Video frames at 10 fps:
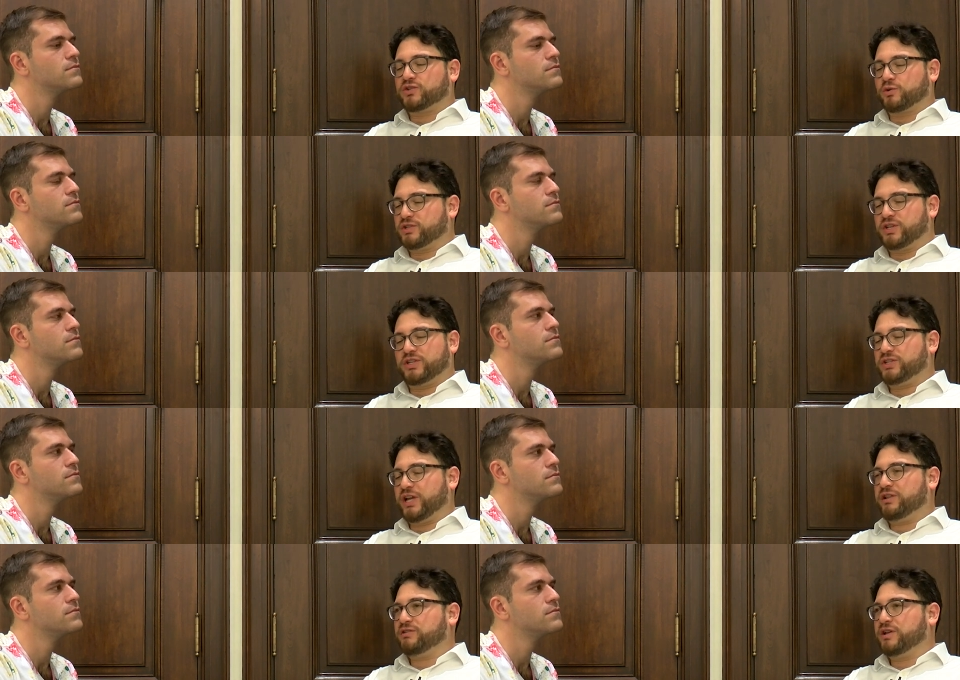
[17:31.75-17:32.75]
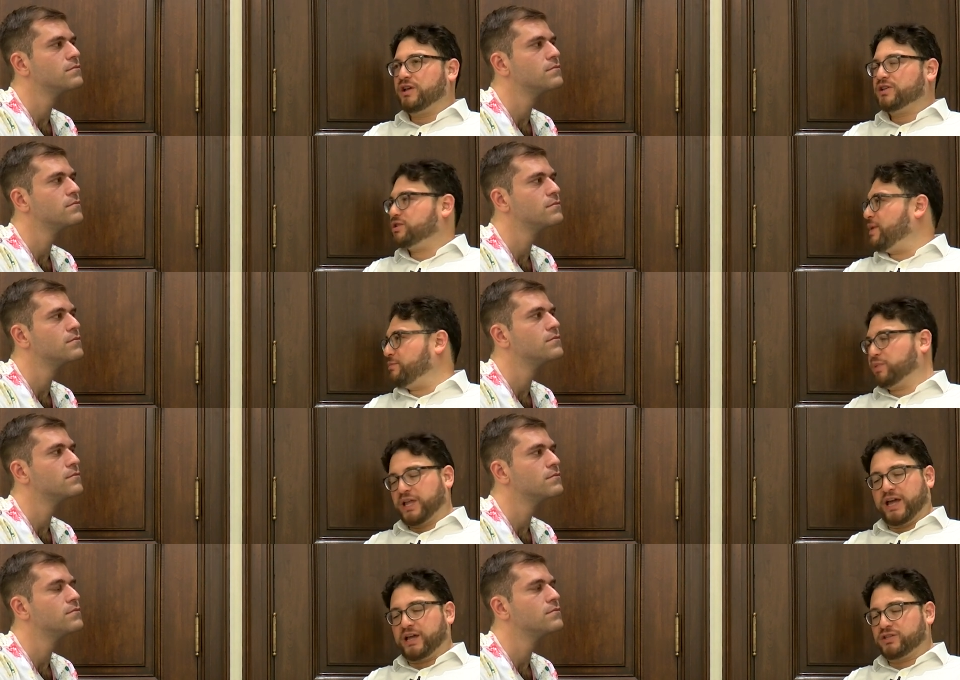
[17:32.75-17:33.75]
Speaker 1: sources in cement
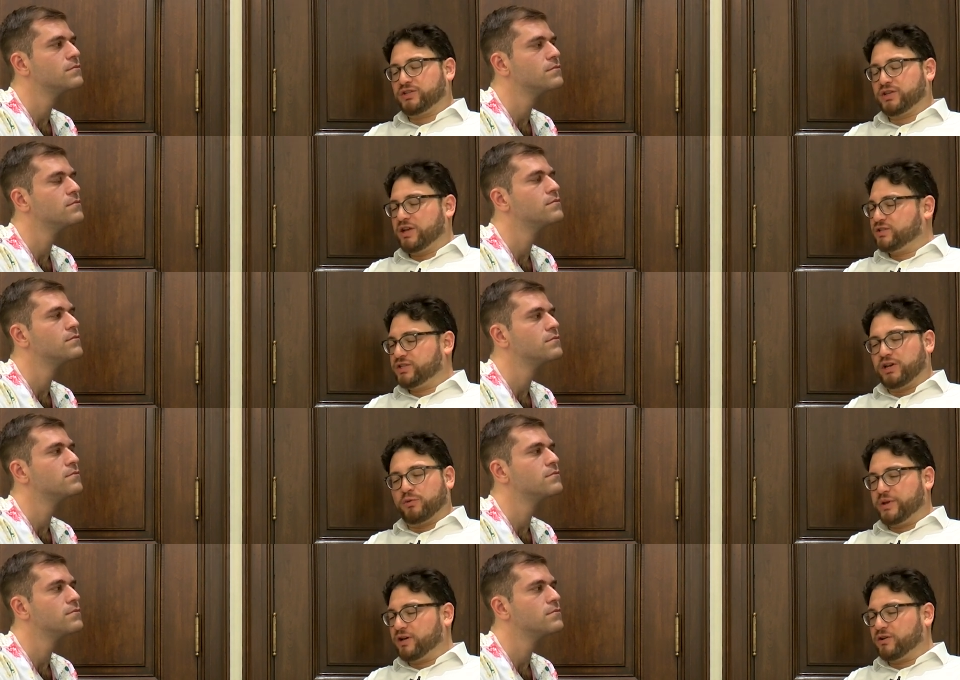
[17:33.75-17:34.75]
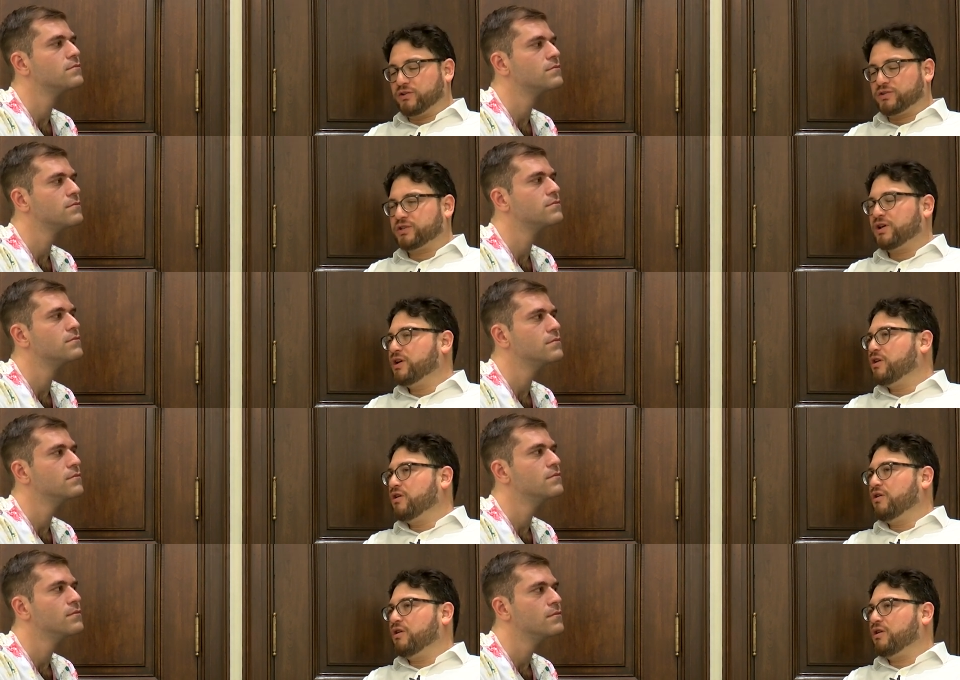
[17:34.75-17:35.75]
plants, steel mills,
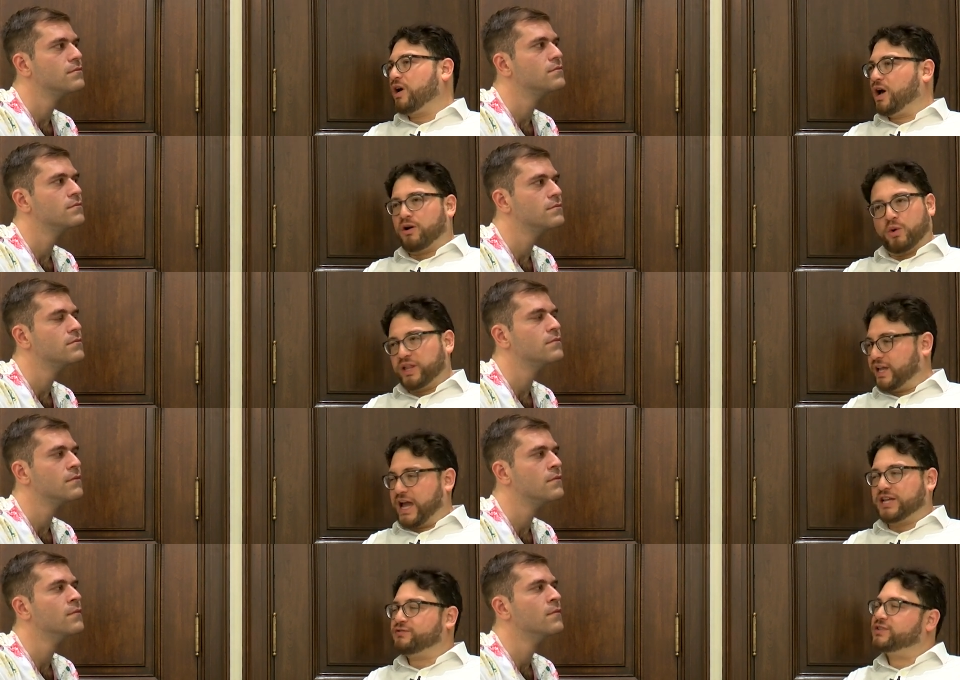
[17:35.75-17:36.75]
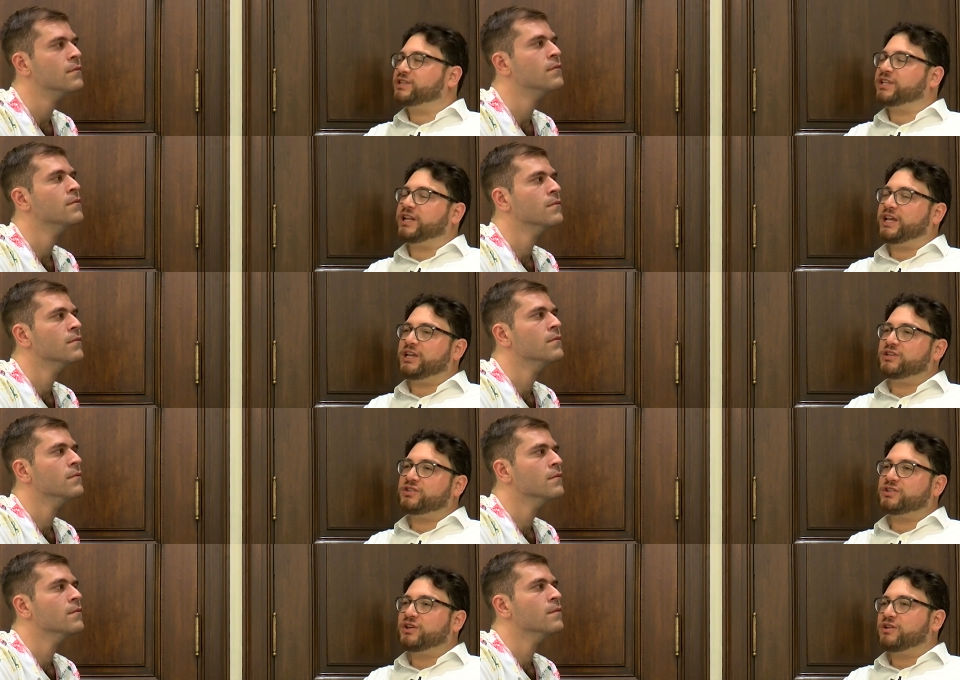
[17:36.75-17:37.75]
uh, oil and gas
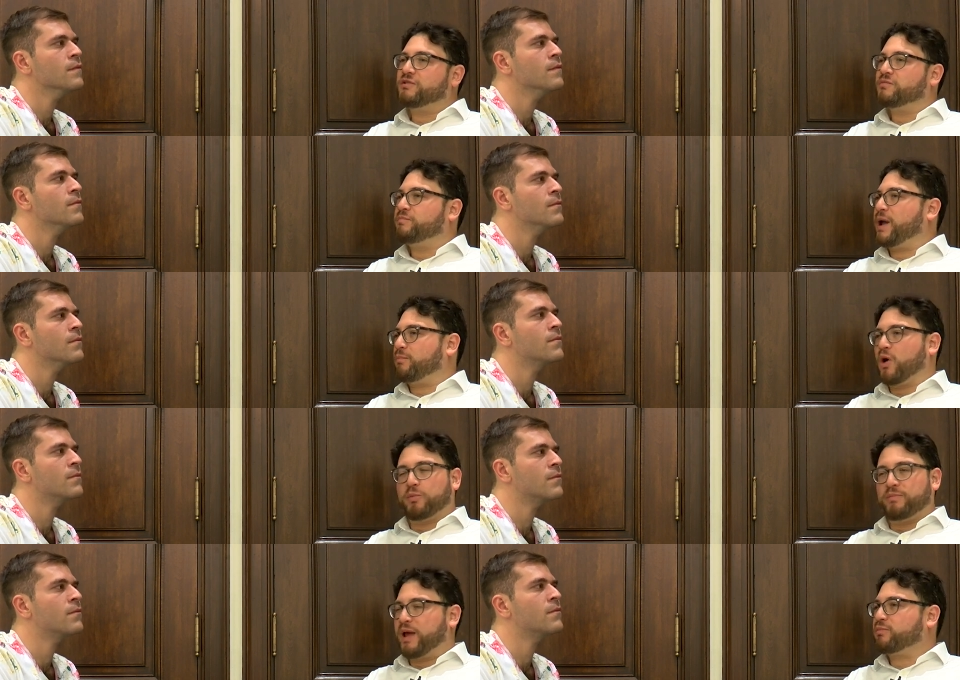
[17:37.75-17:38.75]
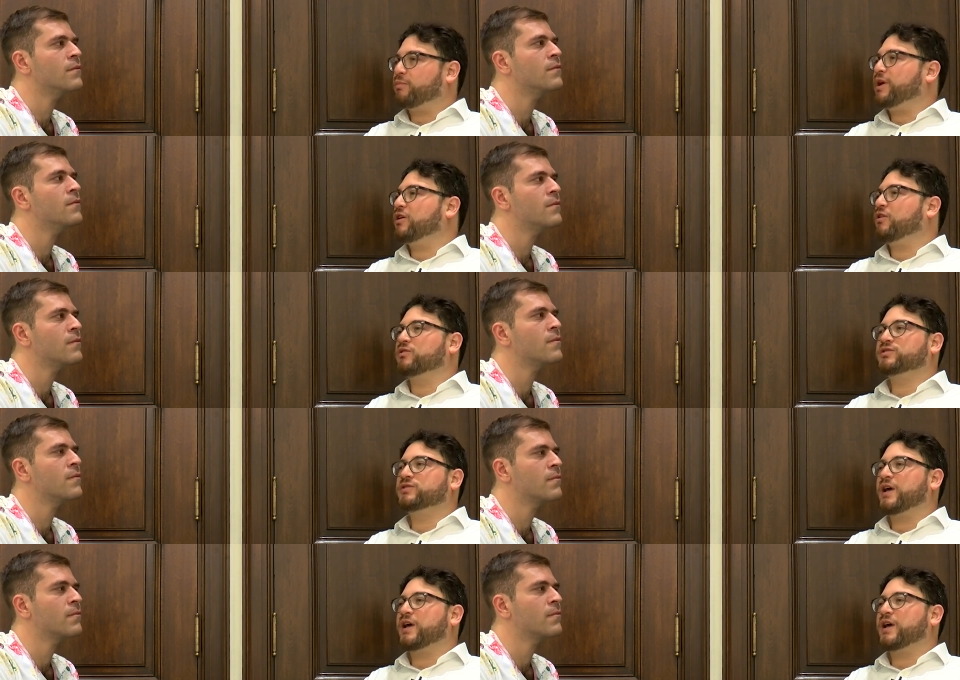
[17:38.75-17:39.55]
facilities, pulp and paper mills,